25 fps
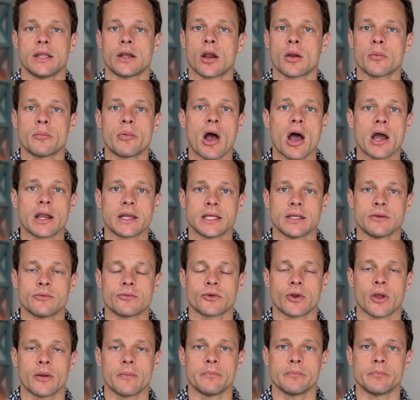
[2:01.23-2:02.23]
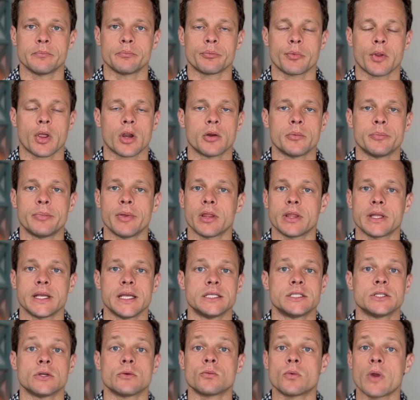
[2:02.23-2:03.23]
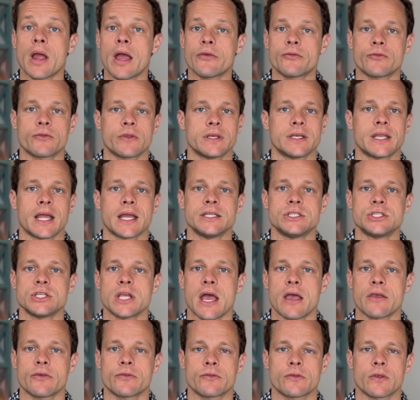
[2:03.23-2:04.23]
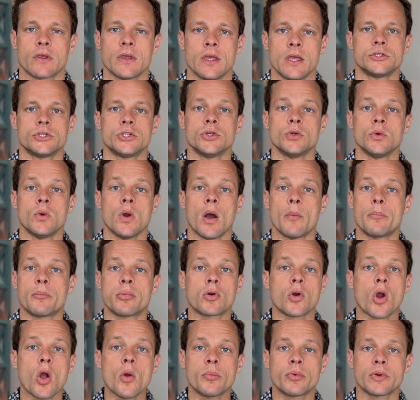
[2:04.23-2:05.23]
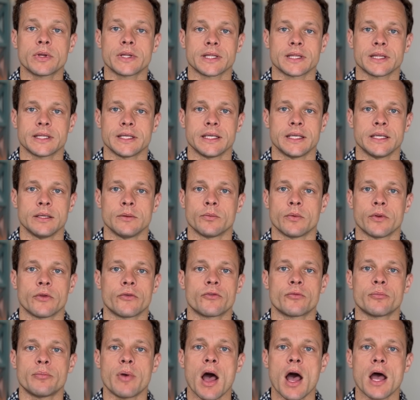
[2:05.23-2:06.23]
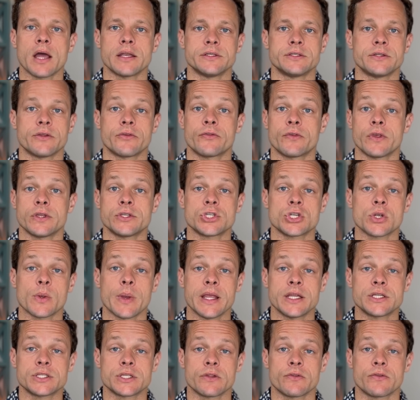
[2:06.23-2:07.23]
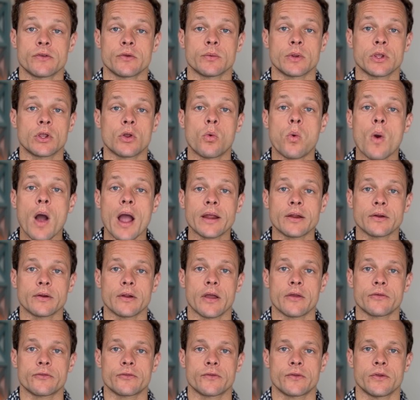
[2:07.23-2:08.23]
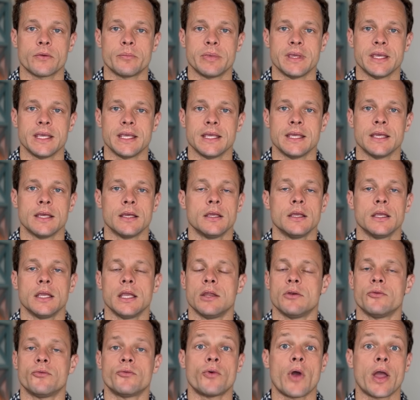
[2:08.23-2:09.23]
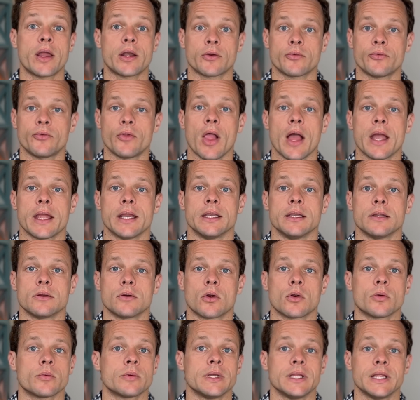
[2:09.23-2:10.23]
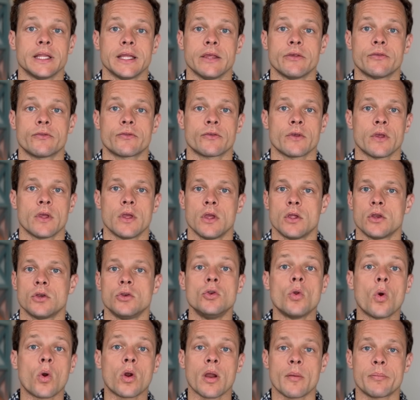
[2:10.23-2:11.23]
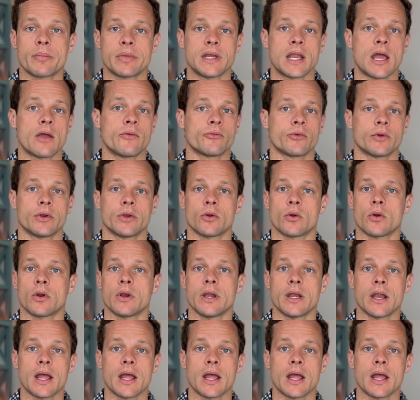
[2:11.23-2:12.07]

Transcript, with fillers: our body, from our ability to rest and digest to appropriately respond to situations that require us to be in fight or flight, or release norepinephrine or